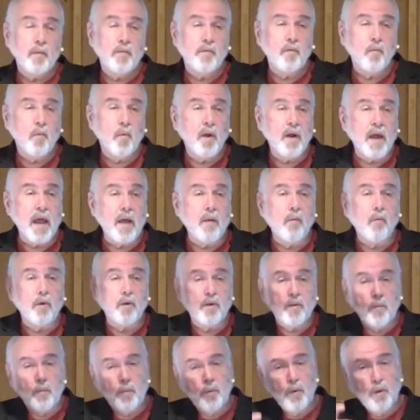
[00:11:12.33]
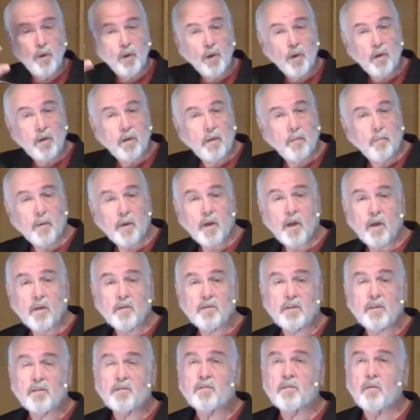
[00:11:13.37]
The one I want to pull,
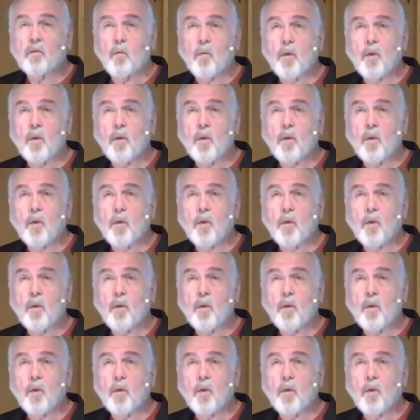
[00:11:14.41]
because it's the